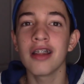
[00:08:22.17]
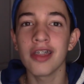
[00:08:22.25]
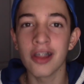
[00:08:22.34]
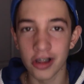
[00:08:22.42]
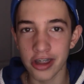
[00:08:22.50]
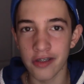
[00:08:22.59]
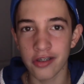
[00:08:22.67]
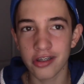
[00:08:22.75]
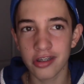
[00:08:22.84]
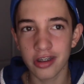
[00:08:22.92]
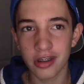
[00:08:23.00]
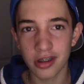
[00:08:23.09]
the
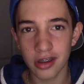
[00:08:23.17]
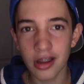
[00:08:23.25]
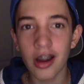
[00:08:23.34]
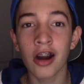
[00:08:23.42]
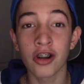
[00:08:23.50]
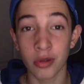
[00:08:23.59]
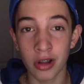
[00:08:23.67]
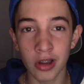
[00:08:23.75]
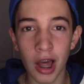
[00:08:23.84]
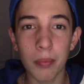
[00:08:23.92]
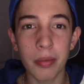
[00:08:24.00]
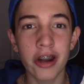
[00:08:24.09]
Leafs are doing a
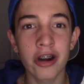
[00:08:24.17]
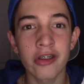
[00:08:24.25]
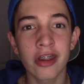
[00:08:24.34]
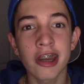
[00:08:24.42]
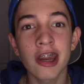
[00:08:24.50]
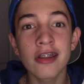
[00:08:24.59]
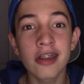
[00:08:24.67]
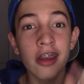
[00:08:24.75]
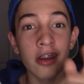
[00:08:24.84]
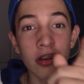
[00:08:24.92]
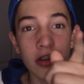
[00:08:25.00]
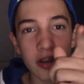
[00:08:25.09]
lot better than they
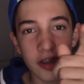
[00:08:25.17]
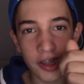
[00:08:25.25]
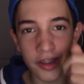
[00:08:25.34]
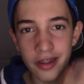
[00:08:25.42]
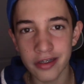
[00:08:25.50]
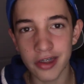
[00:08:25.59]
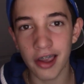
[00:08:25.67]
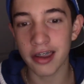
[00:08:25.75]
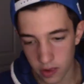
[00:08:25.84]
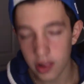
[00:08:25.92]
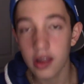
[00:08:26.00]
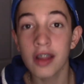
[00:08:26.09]
did in the second.